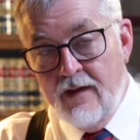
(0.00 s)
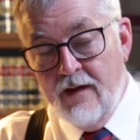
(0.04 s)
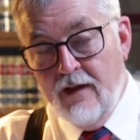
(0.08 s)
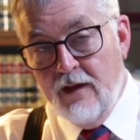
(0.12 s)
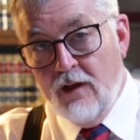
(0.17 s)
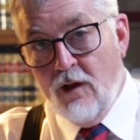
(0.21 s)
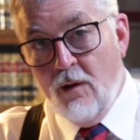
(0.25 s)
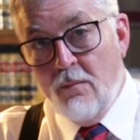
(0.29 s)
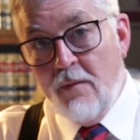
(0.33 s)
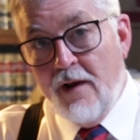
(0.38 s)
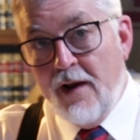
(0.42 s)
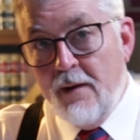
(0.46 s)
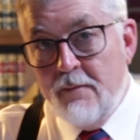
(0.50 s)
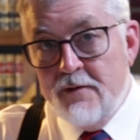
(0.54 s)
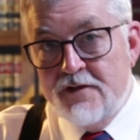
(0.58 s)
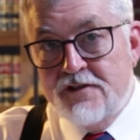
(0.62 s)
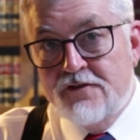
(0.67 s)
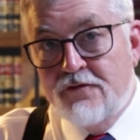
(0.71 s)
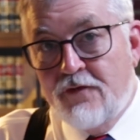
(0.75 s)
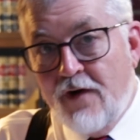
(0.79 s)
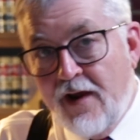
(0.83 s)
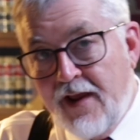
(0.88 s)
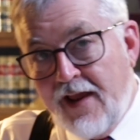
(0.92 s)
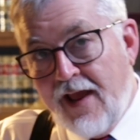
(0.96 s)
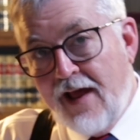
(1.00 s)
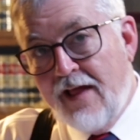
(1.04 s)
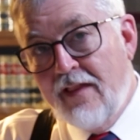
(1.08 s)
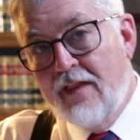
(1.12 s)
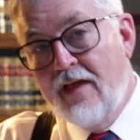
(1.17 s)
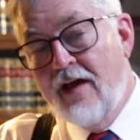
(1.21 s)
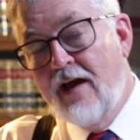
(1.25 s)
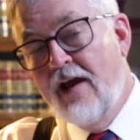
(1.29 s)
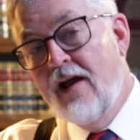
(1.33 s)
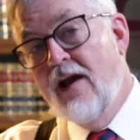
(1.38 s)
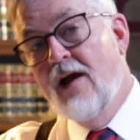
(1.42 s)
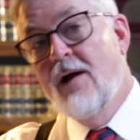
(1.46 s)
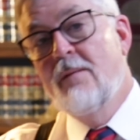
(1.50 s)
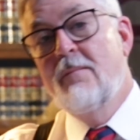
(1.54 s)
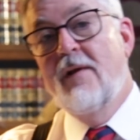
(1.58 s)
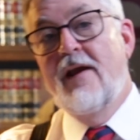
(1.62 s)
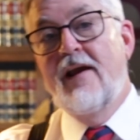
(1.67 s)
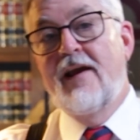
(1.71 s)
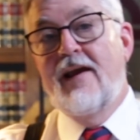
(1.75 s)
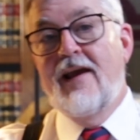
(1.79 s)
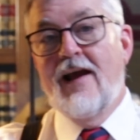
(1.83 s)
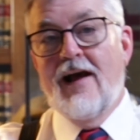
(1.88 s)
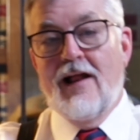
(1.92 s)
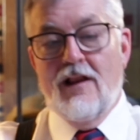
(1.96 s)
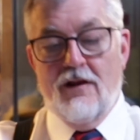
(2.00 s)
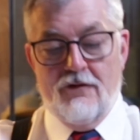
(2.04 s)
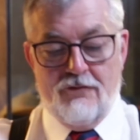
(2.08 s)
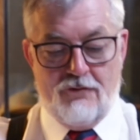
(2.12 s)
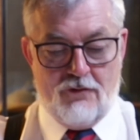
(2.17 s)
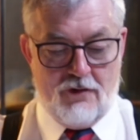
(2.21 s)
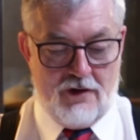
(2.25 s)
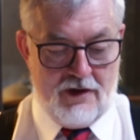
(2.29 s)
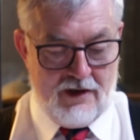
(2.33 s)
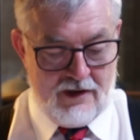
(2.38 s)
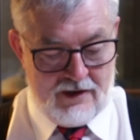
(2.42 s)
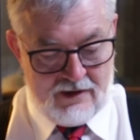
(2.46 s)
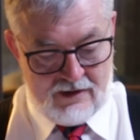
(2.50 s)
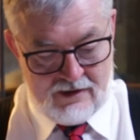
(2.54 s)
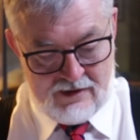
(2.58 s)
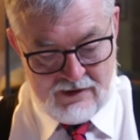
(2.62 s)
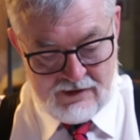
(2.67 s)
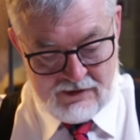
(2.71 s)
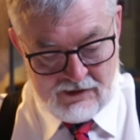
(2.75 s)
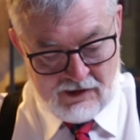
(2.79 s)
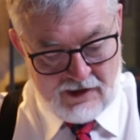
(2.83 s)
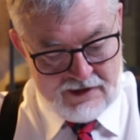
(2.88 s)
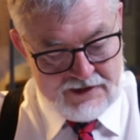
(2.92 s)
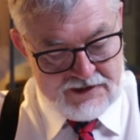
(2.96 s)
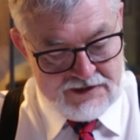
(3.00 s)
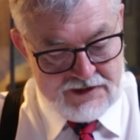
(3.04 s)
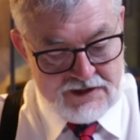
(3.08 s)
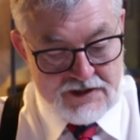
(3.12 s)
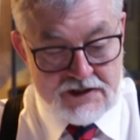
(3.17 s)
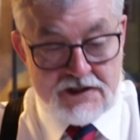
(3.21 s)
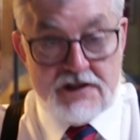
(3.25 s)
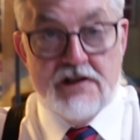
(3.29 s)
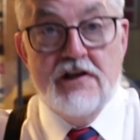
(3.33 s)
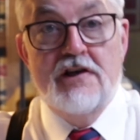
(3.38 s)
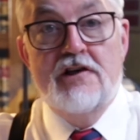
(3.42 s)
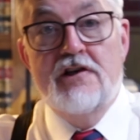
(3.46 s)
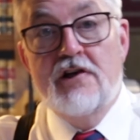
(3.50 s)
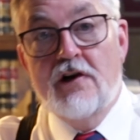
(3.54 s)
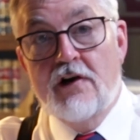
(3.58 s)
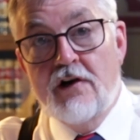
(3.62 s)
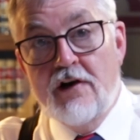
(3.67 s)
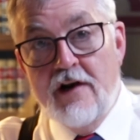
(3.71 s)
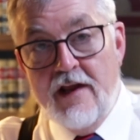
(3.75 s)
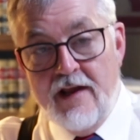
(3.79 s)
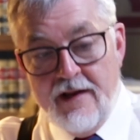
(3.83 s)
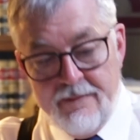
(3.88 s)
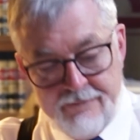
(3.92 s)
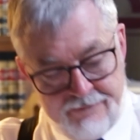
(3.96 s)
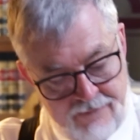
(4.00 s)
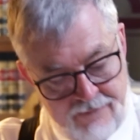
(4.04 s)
Hello, my name is Frank Ally. I'm a California licensed attorney